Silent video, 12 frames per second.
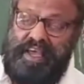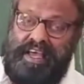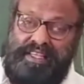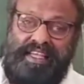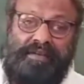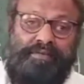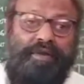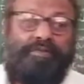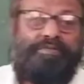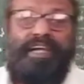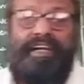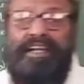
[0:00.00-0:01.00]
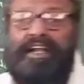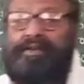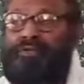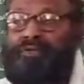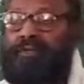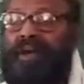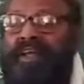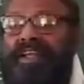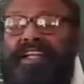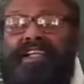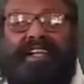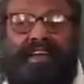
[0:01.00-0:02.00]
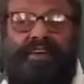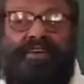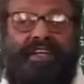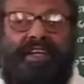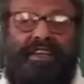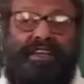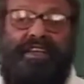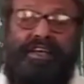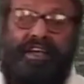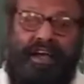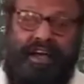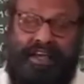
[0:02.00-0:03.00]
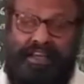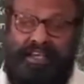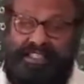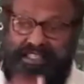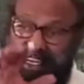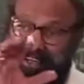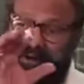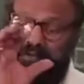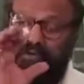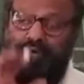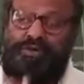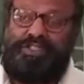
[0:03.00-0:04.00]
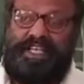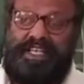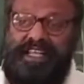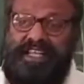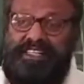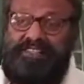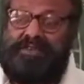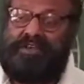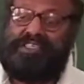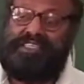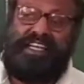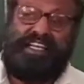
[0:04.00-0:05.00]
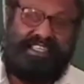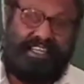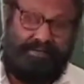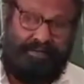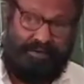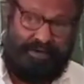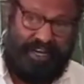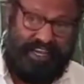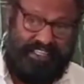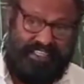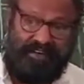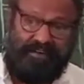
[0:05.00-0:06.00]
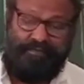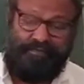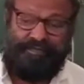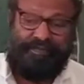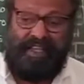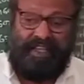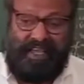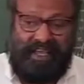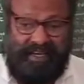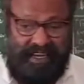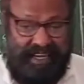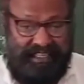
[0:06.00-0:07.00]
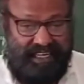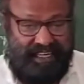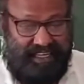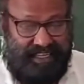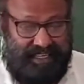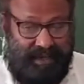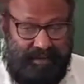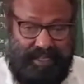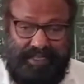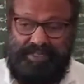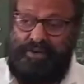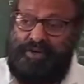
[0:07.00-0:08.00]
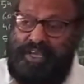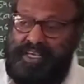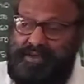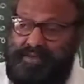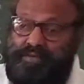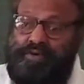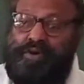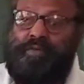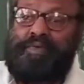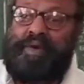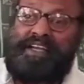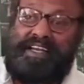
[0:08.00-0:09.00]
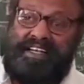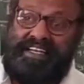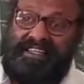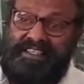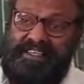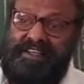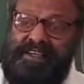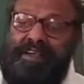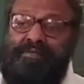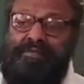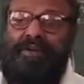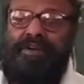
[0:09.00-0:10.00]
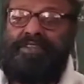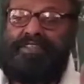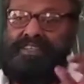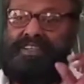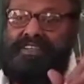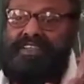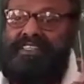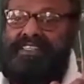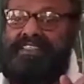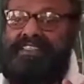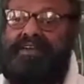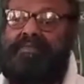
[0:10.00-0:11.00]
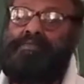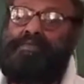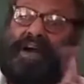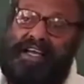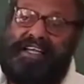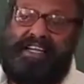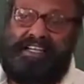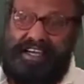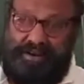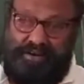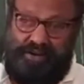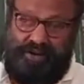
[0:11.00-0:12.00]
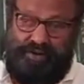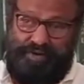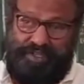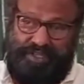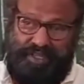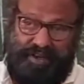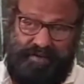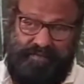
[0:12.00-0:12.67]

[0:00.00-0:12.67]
And then from journal, we finally record it in a set of books, and that is known as ledger book, ledger. And ledger is known as a book of final entry because the transactions are finally recorded over there.